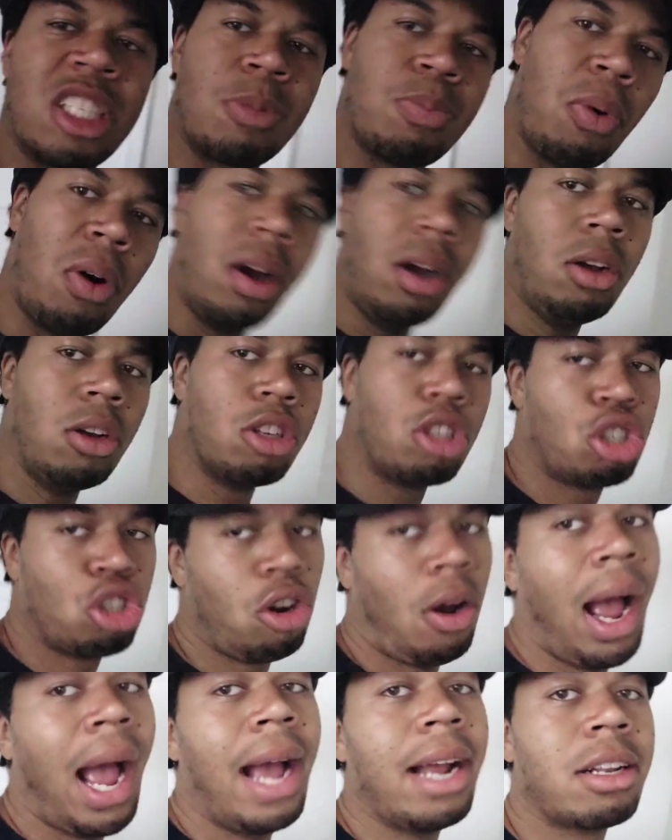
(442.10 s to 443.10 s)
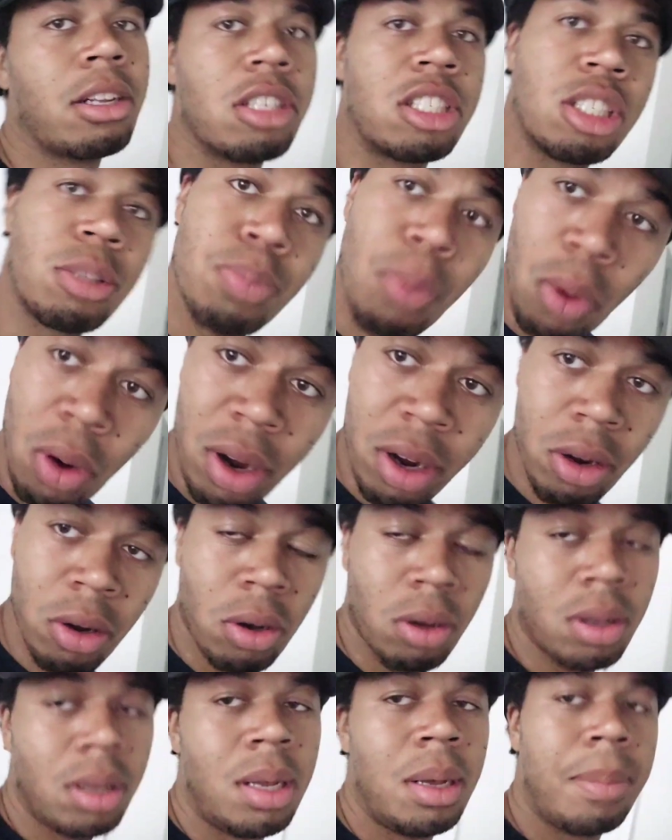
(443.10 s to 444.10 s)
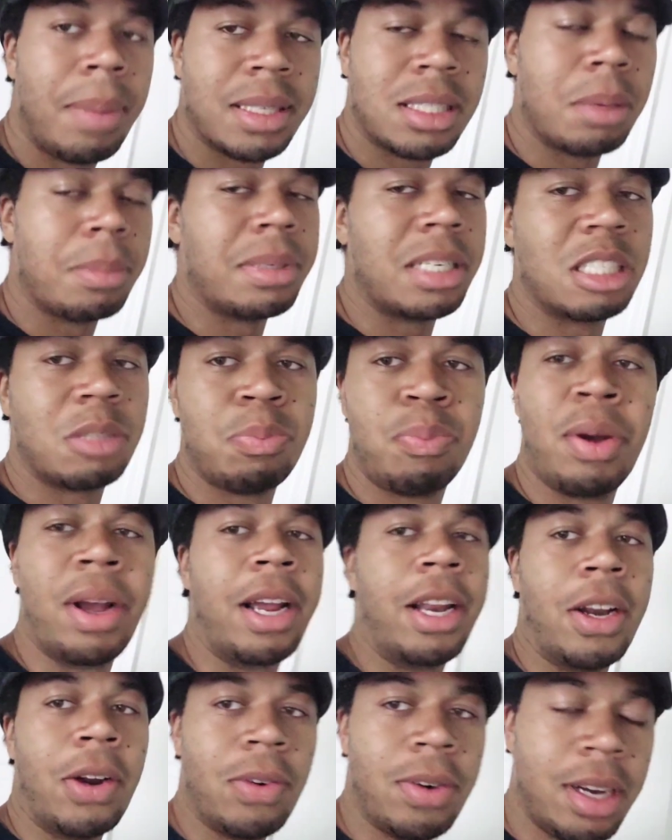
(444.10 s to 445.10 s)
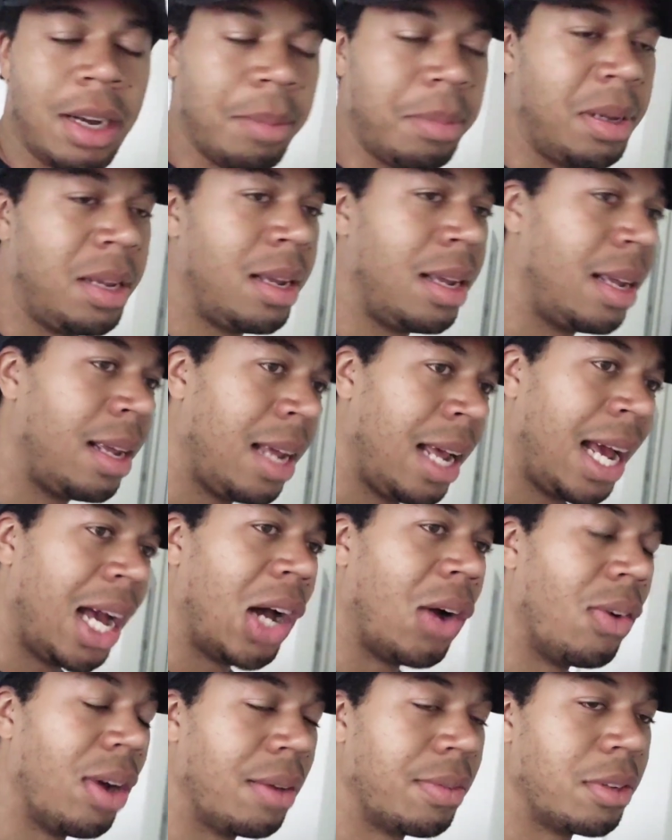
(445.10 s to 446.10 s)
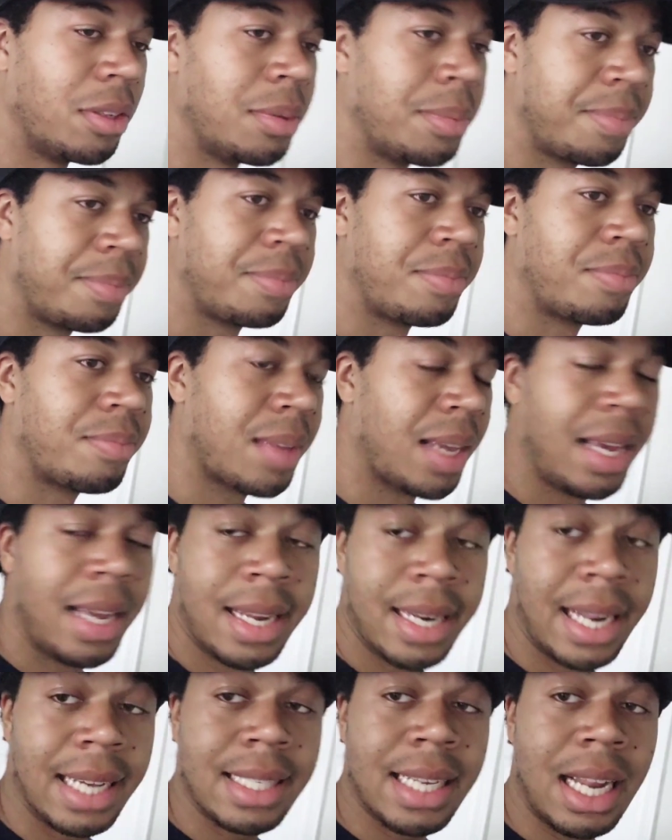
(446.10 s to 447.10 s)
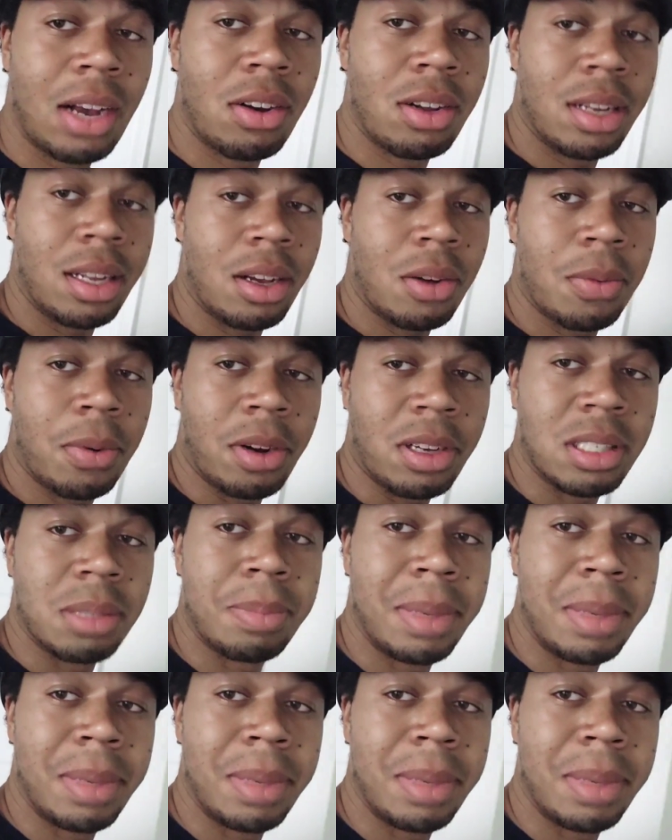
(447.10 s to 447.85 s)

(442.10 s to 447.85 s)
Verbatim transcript: Spoil tried to spoil by simply just picking her up. However, that's not how Unluck works,